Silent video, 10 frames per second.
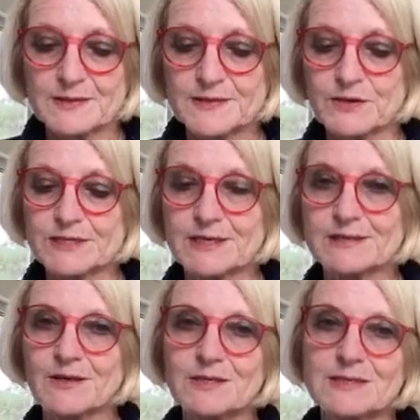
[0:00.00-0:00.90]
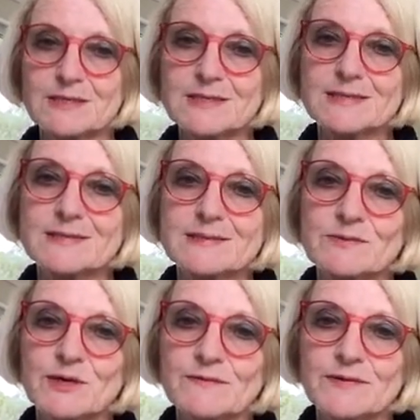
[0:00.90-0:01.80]
So technology is
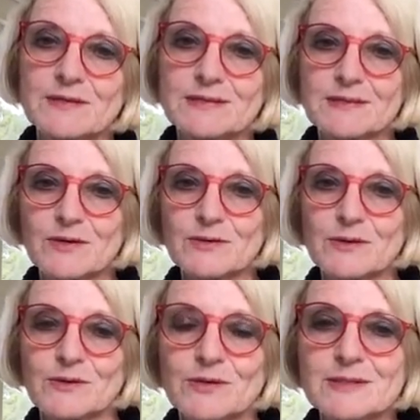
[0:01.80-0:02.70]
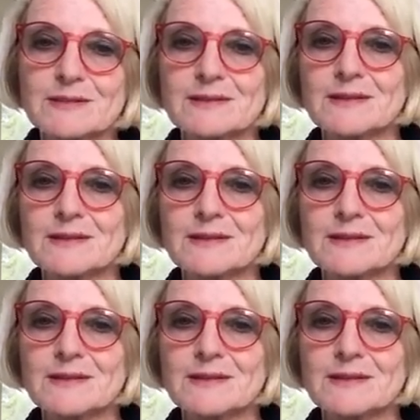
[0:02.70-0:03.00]
the one for this cohort.